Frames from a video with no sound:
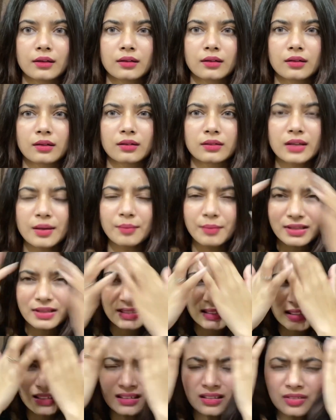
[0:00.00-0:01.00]
yeah, my
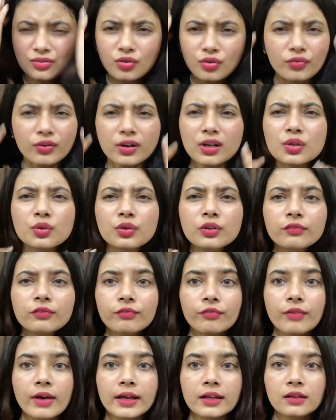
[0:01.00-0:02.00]
skin is overall doing
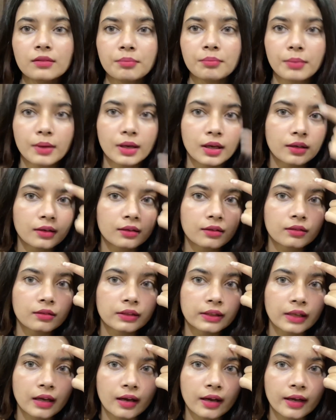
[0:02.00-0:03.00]
fine, but
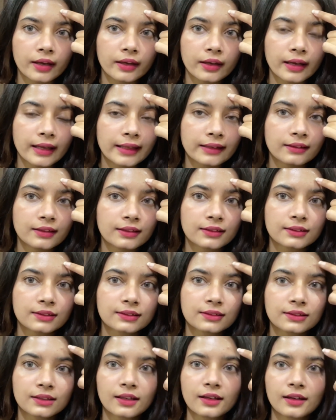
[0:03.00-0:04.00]
yeah, I had
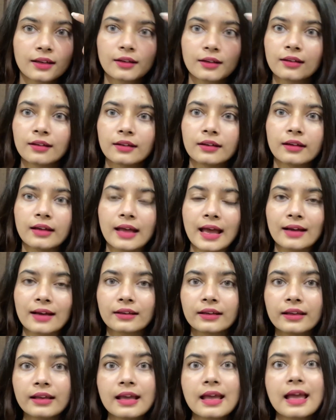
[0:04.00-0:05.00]
this
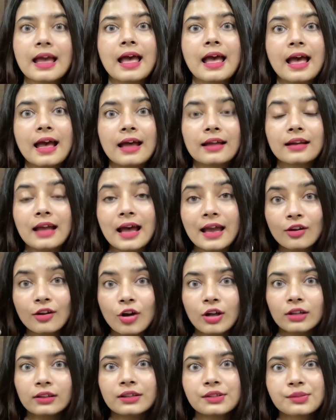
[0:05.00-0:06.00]
acne, and I
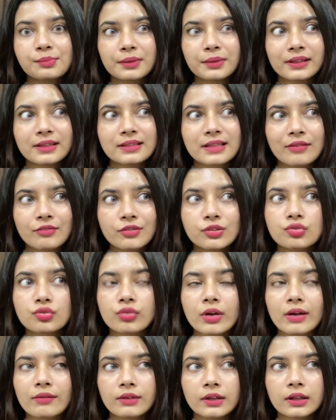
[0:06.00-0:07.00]
got this because I was
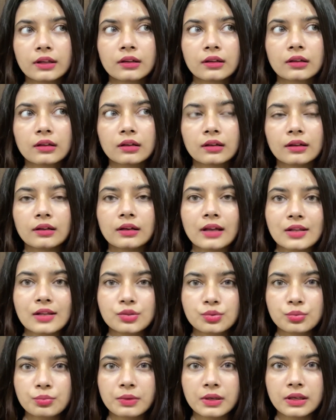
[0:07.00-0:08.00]
traveling
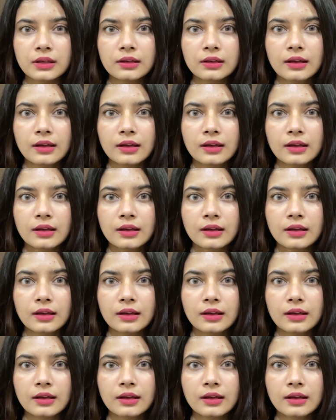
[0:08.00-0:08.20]
last week